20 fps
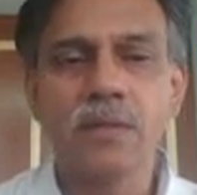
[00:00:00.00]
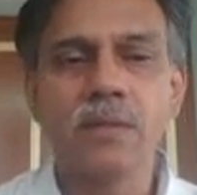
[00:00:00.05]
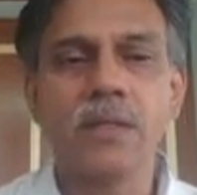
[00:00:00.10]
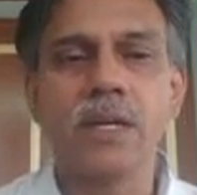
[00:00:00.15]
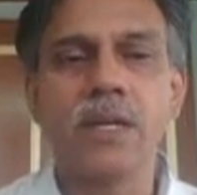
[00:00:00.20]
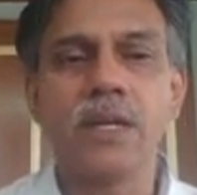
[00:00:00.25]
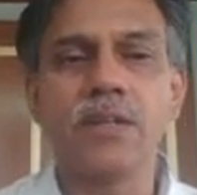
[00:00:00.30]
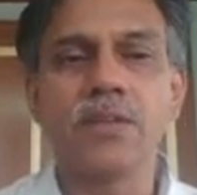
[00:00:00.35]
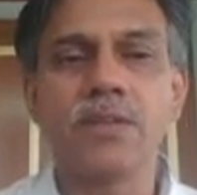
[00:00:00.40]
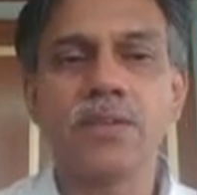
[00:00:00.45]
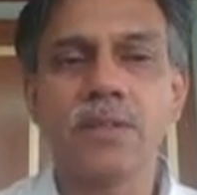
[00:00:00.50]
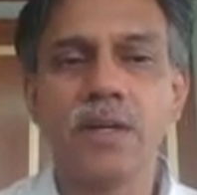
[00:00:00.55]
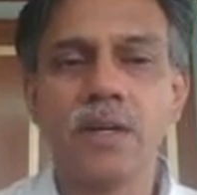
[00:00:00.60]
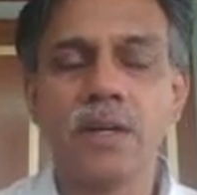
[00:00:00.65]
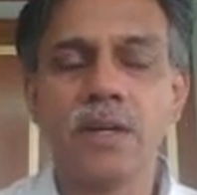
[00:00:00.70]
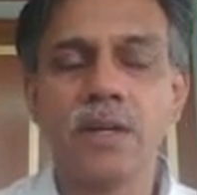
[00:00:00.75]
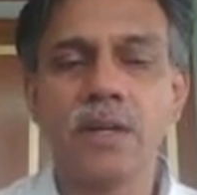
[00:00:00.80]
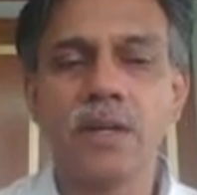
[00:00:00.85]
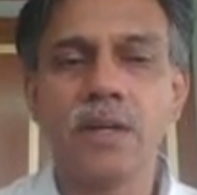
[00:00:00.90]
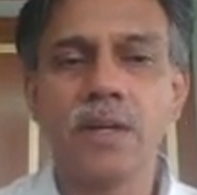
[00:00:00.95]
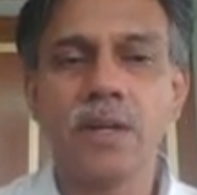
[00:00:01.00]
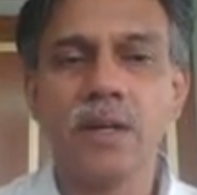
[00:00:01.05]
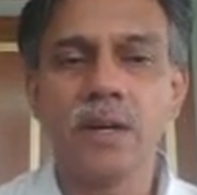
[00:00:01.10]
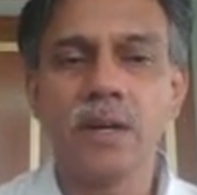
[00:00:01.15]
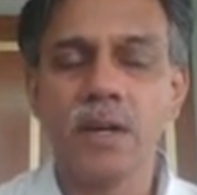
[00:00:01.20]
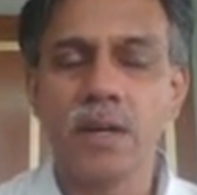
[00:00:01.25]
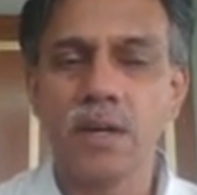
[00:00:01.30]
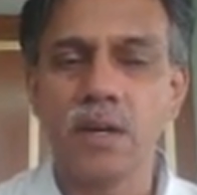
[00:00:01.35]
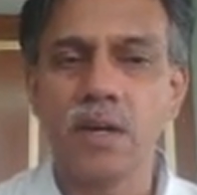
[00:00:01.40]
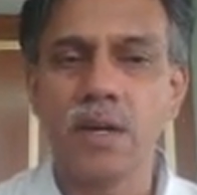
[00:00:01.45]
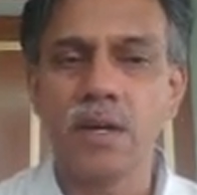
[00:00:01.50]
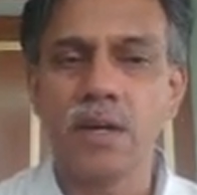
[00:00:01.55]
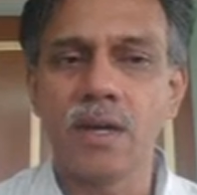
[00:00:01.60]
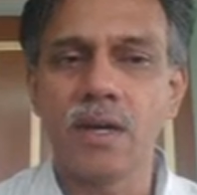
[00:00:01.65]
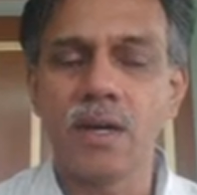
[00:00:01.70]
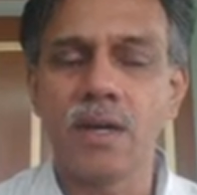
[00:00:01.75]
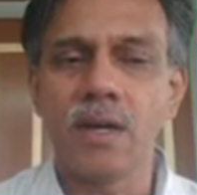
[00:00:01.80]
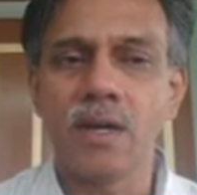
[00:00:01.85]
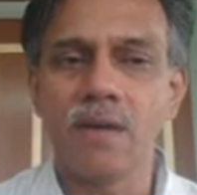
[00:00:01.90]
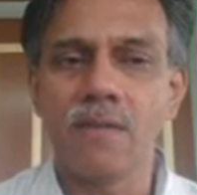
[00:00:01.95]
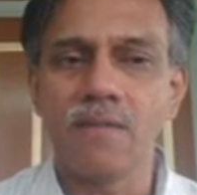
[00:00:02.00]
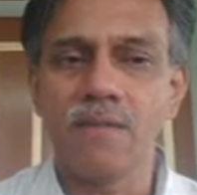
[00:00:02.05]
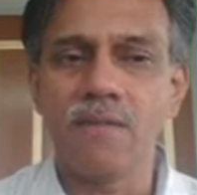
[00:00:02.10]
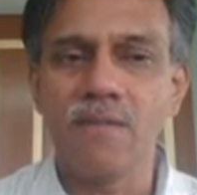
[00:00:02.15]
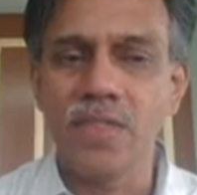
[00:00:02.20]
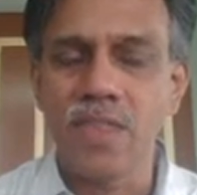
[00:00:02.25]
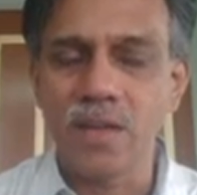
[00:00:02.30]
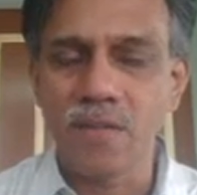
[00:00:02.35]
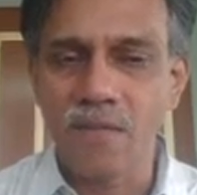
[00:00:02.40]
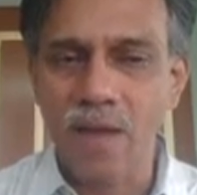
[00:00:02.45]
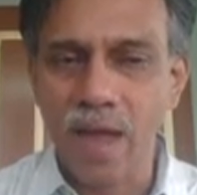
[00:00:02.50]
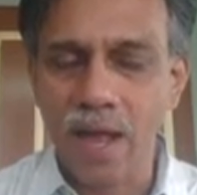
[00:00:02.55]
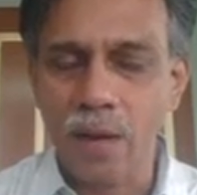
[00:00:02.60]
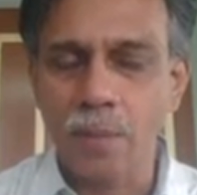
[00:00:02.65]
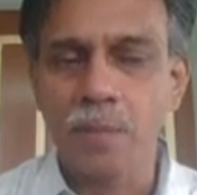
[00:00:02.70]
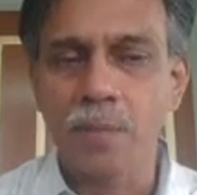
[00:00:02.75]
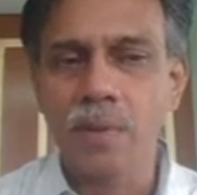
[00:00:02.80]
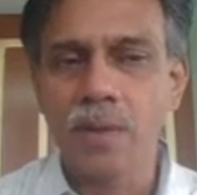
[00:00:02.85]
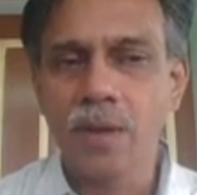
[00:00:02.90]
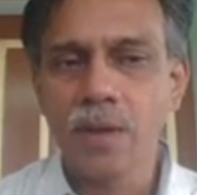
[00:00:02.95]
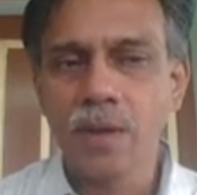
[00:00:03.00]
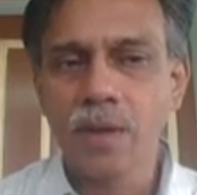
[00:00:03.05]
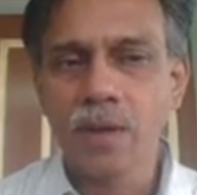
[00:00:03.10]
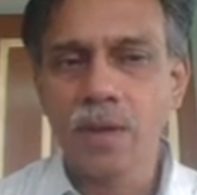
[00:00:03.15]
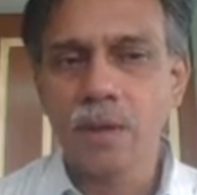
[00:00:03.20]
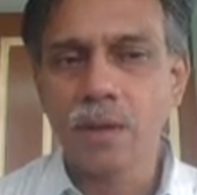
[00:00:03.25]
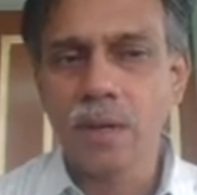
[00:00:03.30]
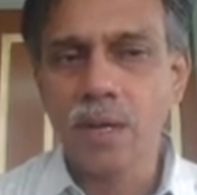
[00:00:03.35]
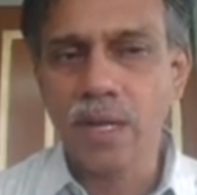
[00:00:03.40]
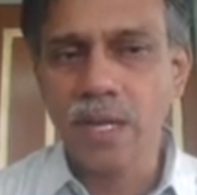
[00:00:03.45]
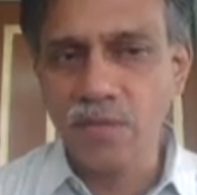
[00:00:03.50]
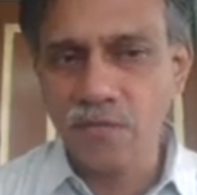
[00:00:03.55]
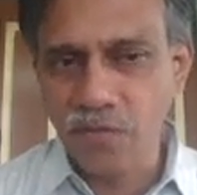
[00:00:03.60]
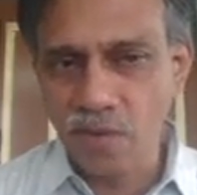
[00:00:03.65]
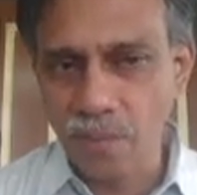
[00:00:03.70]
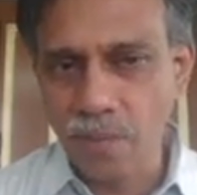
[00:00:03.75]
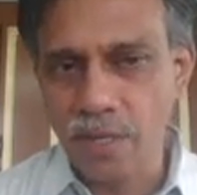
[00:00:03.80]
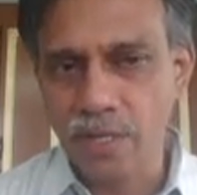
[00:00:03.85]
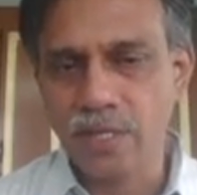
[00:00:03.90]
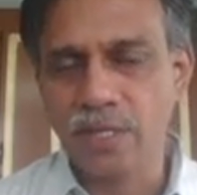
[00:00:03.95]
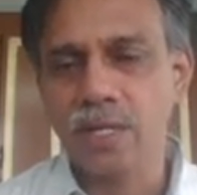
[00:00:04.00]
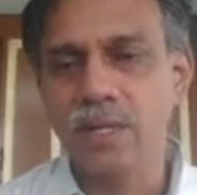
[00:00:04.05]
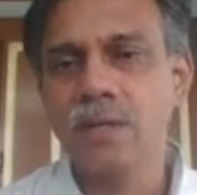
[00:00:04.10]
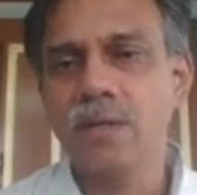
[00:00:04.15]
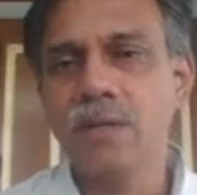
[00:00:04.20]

that is the information,